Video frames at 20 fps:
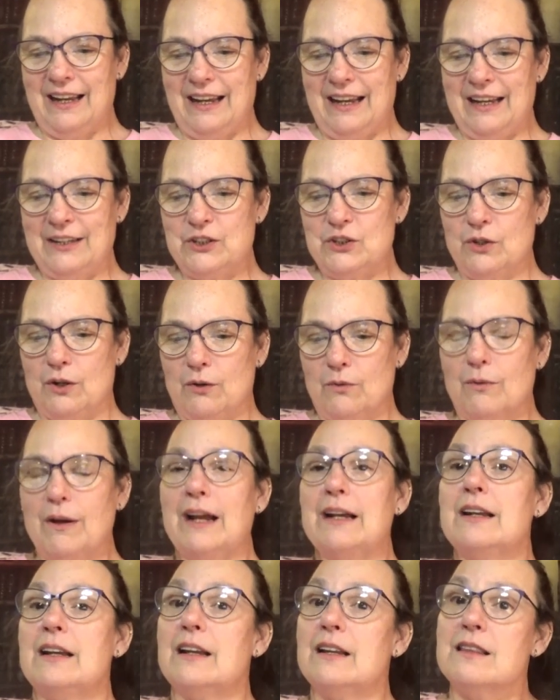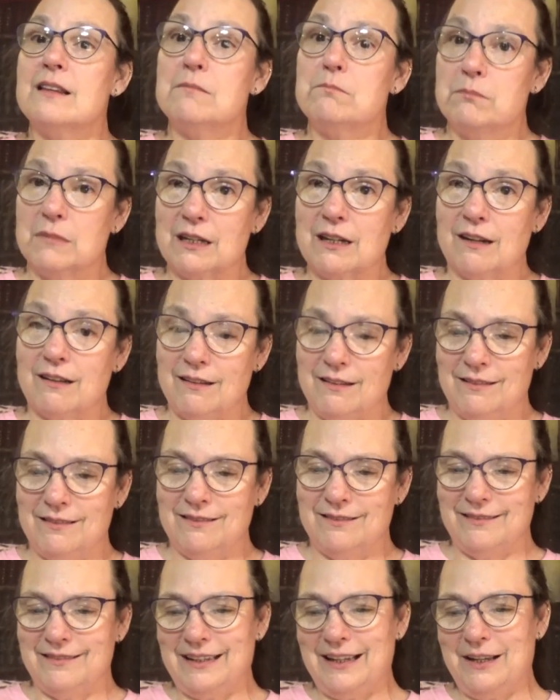And you are right in the middle
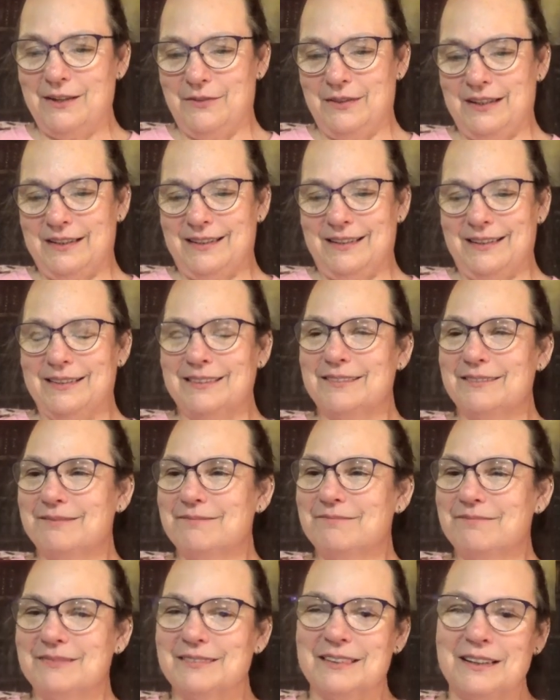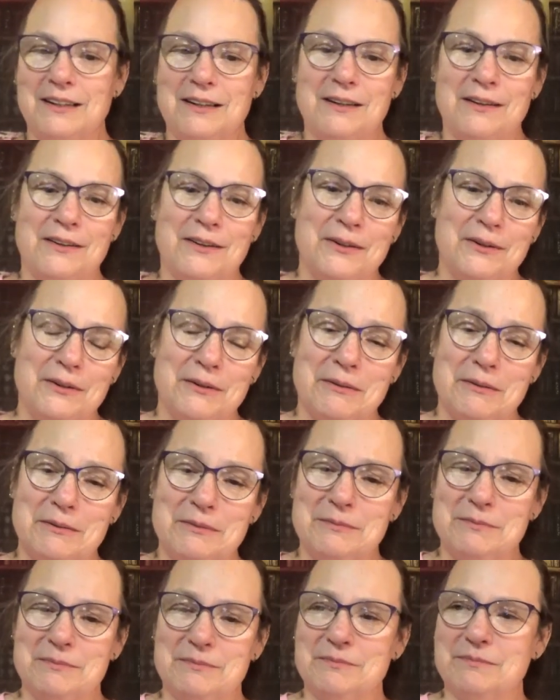of it. Oh.
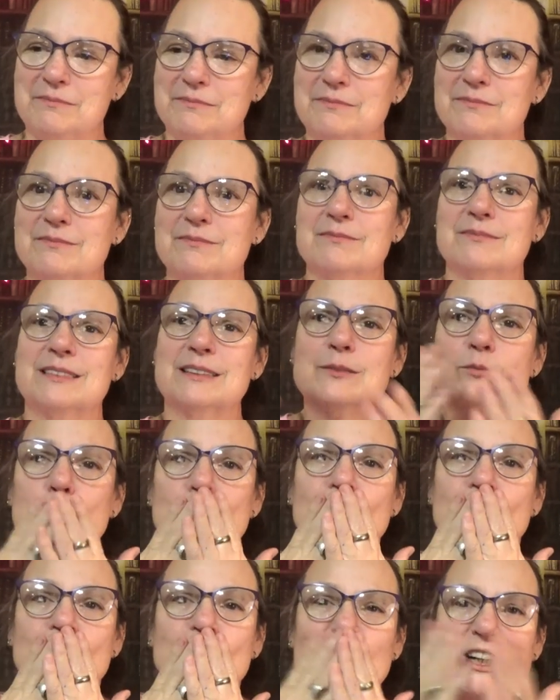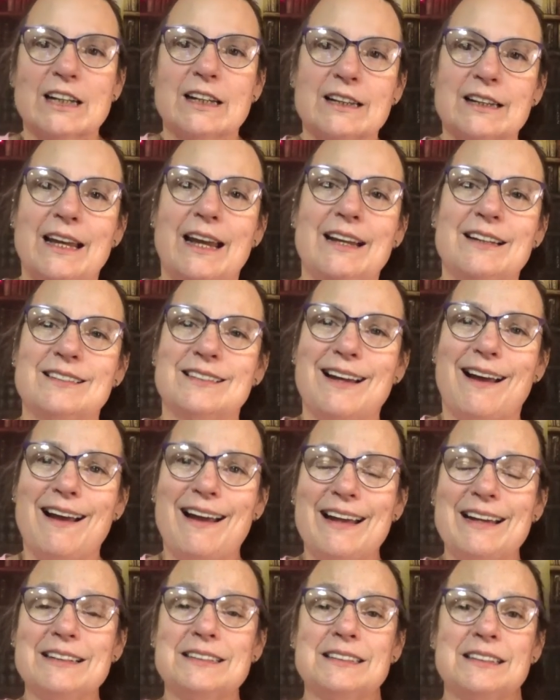Thanks,
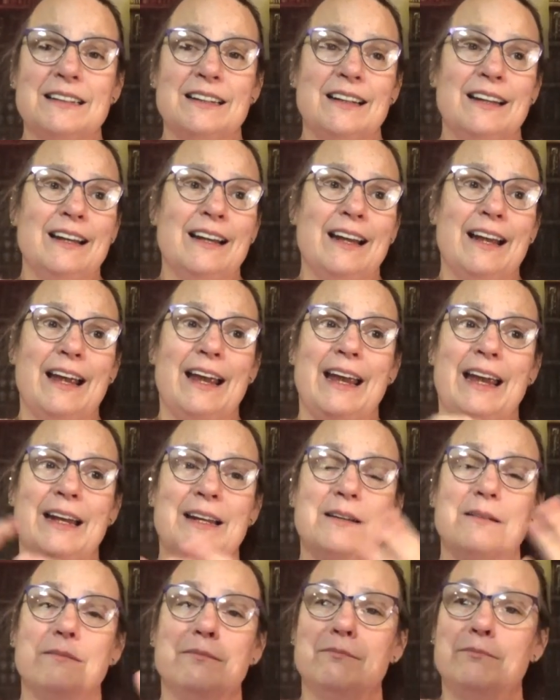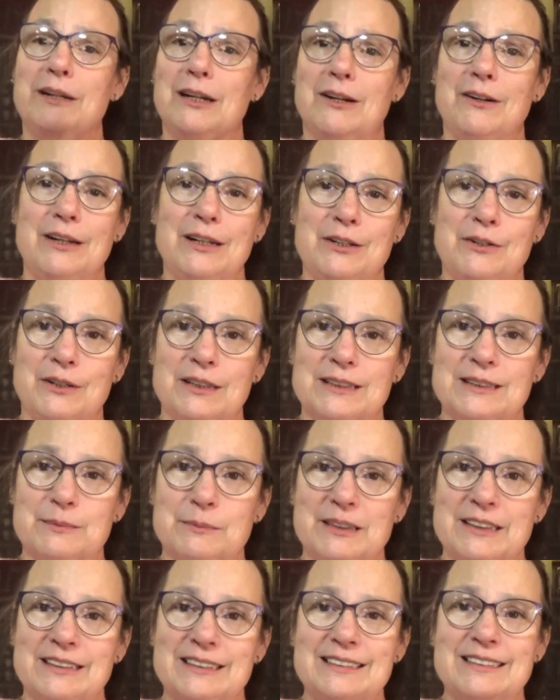guys. And Merry
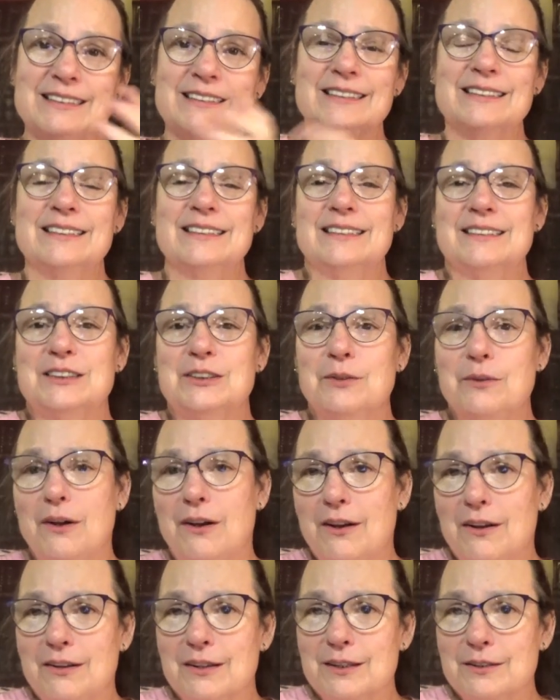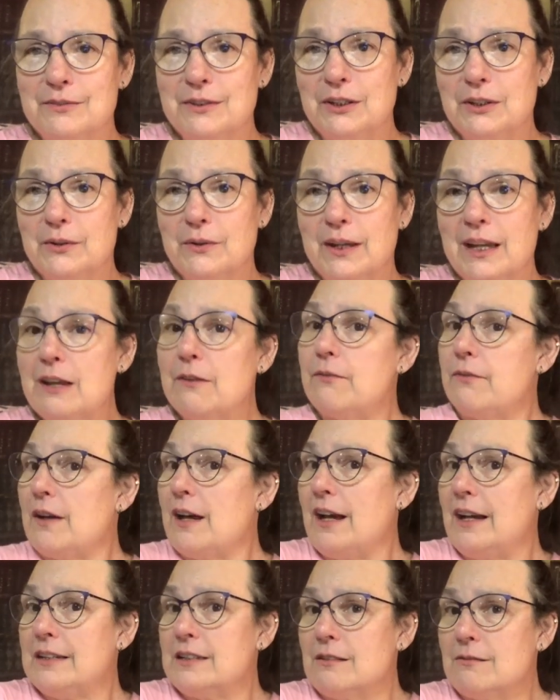Christmas to all of you.
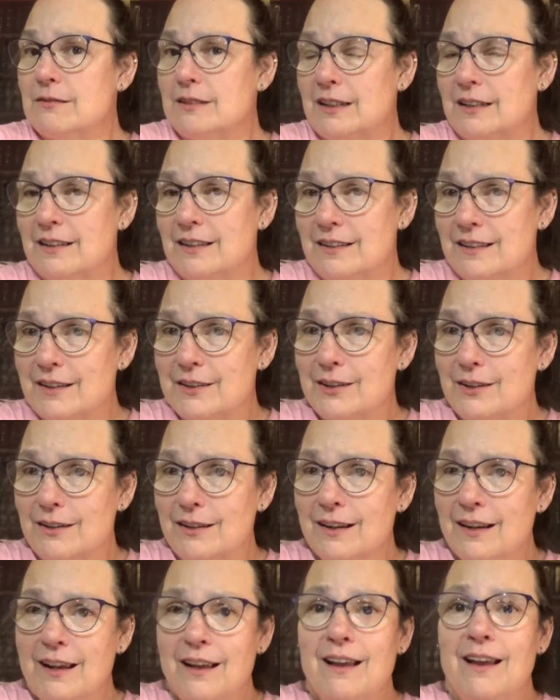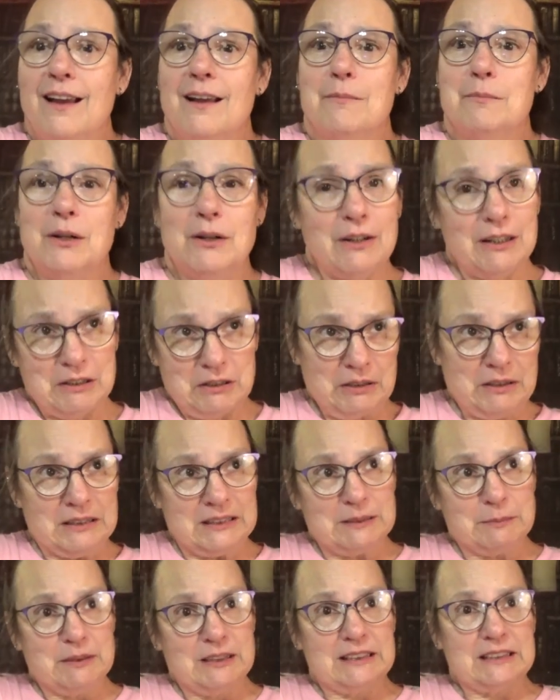If I don't get another Merry
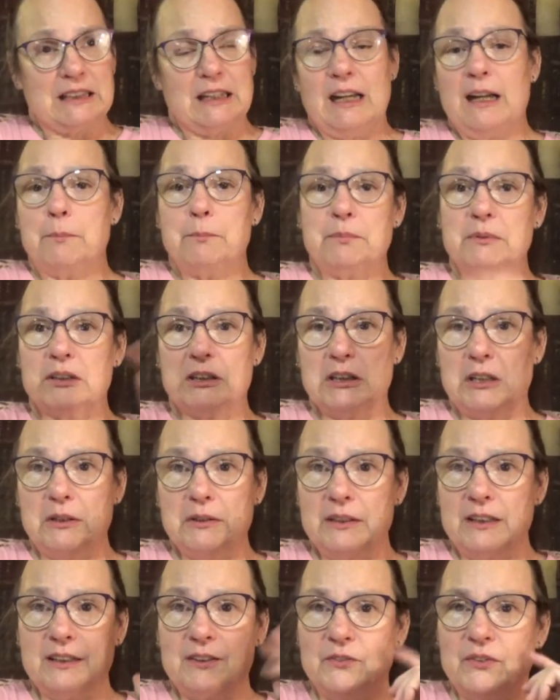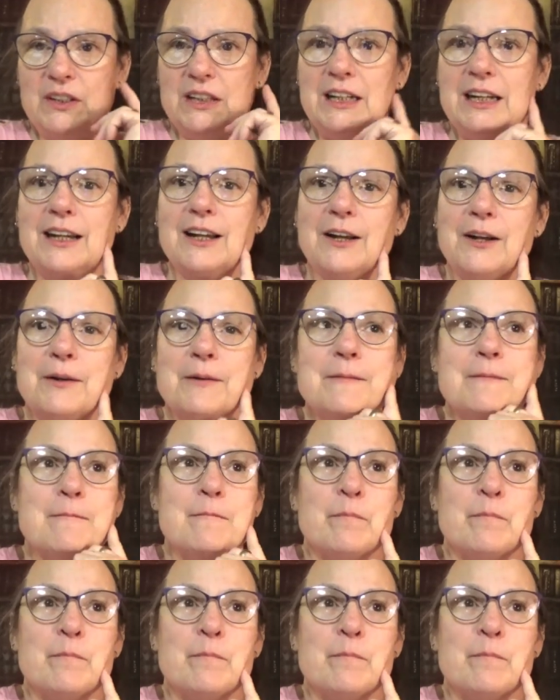Christmas uploaded video,